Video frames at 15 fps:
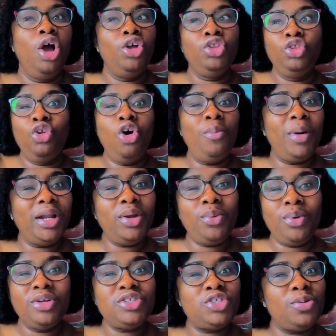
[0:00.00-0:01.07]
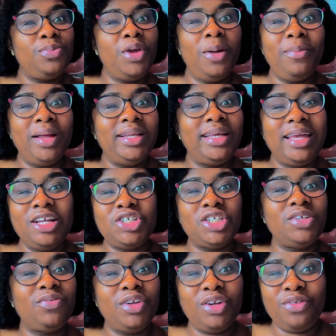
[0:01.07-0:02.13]
nobody wants to be on
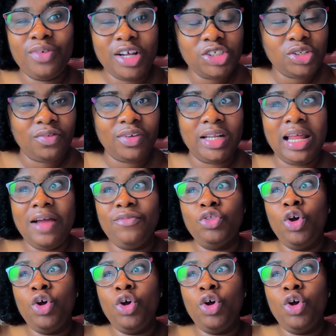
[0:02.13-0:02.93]
medications for the rest of your life.